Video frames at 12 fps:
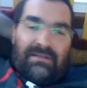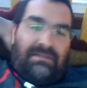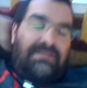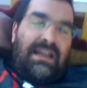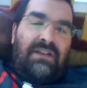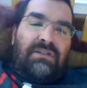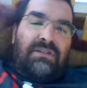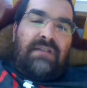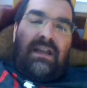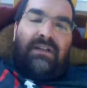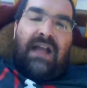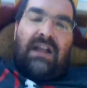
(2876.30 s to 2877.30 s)
A day or two
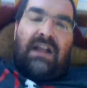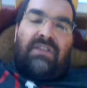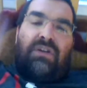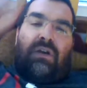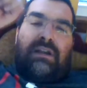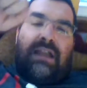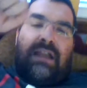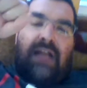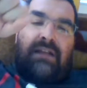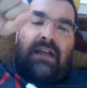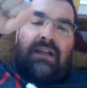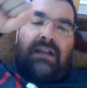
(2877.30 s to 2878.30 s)
later, knock at the door, knock,
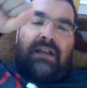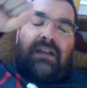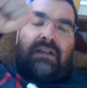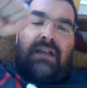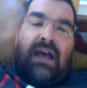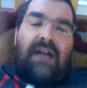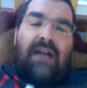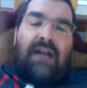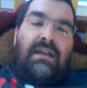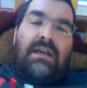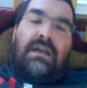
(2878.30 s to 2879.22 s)
knock, knock, knock, knock.